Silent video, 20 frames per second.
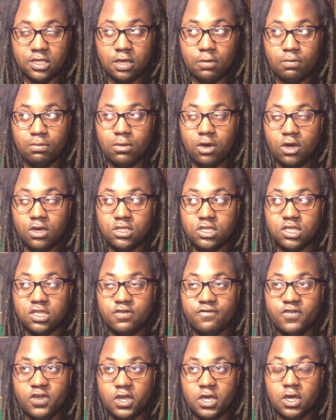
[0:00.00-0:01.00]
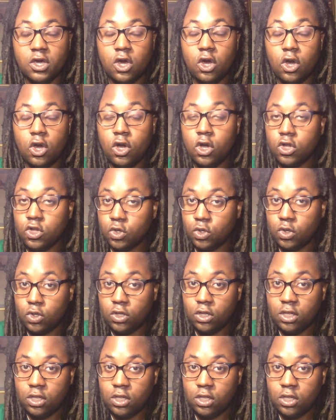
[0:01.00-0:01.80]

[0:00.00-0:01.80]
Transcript: Now, Mars is a very carnal